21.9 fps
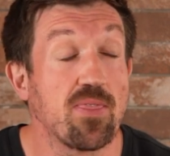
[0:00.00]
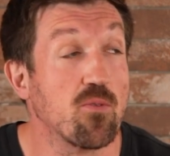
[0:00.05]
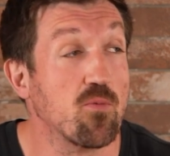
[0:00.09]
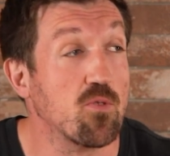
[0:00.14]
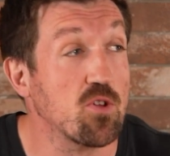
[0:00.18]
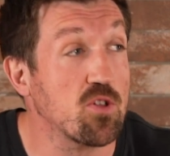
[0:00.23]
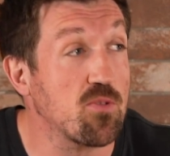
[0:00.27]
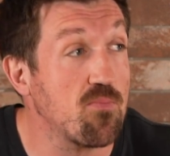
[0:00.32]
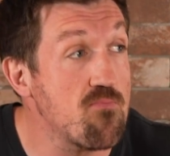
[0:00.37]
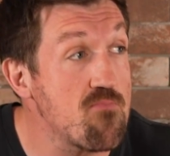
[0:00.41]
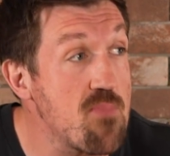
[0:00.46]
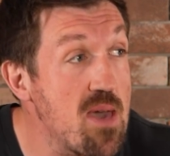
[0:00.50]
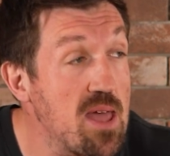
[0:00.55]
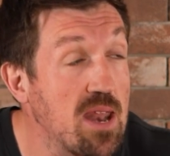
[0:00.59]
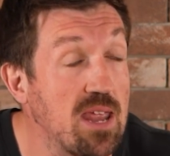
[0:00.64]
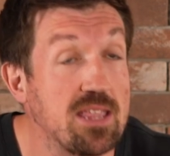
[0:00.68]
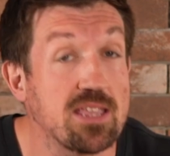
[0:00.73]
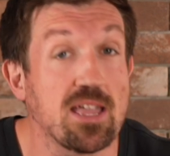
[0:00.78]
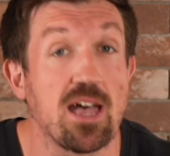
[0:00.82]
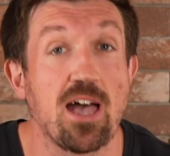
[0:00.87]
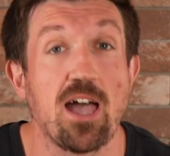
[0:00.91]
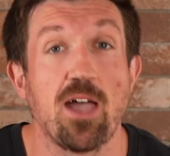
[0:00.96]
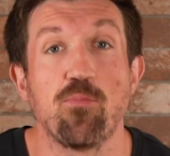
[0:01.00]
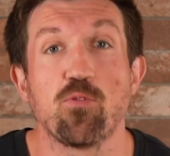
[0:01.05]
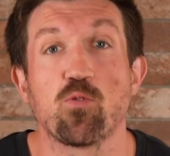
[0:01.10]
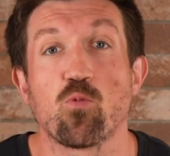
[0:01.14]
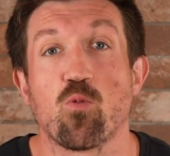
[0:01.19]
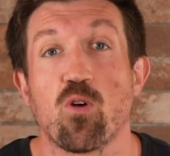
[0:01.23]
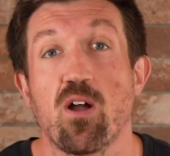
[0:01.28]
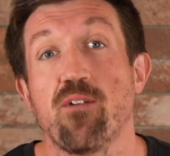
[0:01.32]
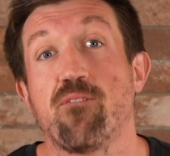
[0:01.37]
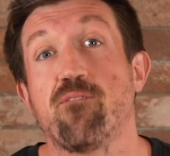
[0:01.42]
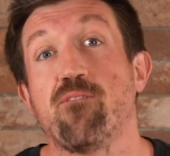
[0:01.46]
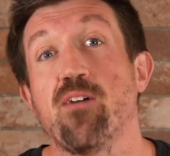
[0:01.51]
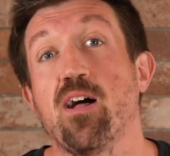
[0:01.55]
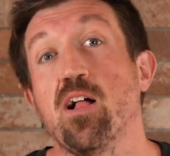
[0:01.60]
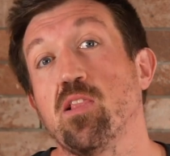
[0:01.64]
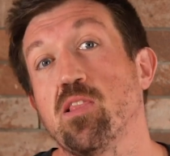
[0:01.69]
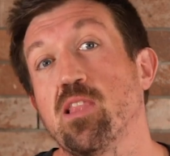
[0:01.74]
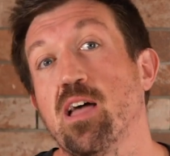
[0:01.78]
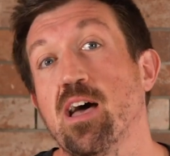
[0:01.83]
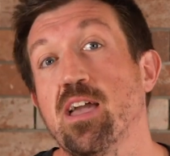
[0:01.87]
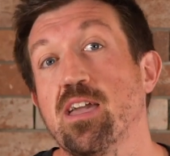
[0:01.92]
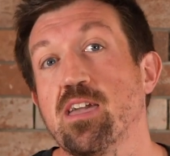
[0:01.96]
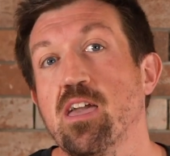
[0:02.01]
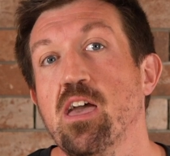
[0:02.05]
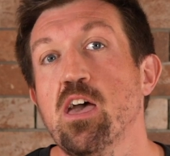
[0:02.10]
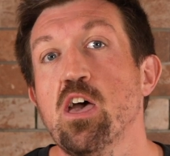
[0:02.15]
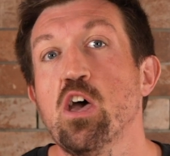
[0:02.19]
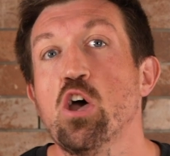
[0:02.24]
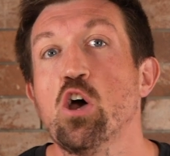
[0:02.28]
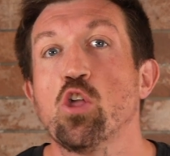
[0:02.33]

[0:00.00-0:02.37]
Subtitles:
There was many times where I felt like